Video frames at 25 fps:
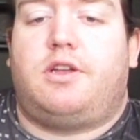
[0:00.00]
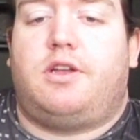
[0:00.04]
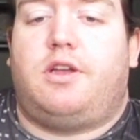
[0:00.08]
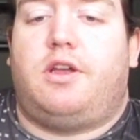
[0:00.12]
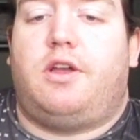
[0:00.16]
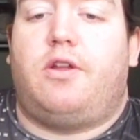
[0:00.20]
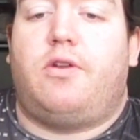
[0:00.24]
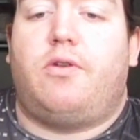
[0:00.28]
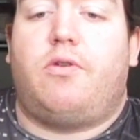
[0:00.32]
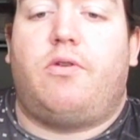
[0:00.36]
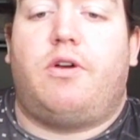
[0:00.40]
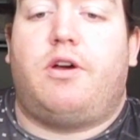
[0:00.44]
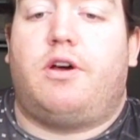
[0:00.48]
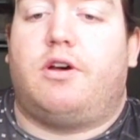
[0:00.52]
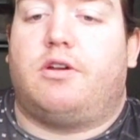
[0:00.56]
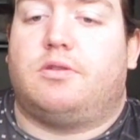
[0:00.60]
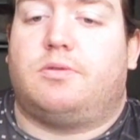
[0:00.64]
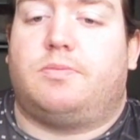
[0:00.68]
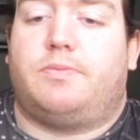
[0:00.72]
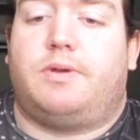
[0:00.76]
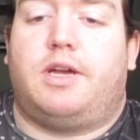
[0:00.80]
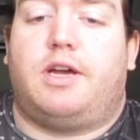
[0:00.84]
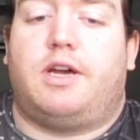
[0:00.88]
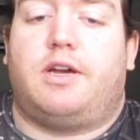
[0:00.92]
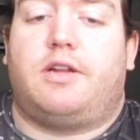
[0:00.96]
It all helps
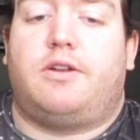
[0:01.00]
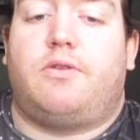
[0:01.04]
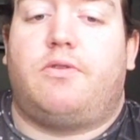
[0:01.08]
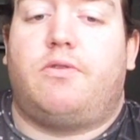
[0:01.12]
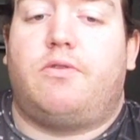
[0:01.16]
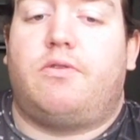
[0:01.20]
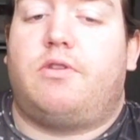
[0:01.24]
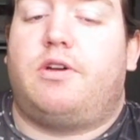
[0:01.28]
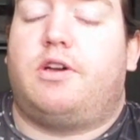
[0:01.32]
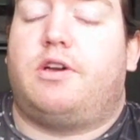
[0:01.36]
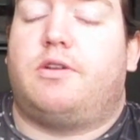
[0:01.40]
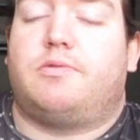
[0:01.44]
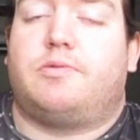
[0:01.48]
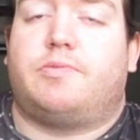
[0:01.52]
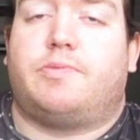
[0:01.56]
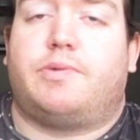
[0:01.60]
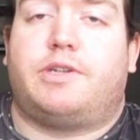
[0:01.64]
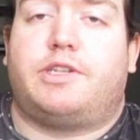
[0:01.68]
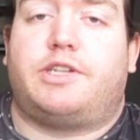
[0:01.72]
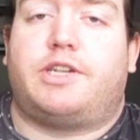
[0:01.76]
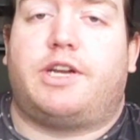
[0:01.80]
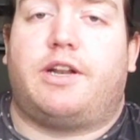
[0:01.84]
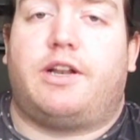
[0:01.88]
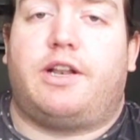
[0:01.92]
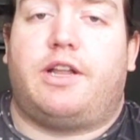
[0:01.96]
me out, all helps my
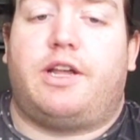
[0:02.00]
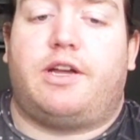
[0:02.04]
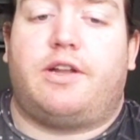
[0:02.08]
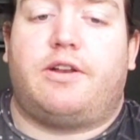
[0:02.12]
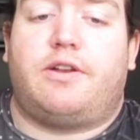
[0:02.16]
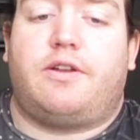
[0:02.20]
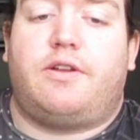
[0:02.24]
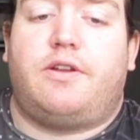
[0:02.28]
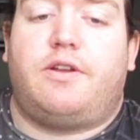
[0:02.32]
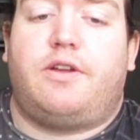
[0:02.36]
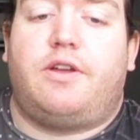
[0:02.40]
channel out.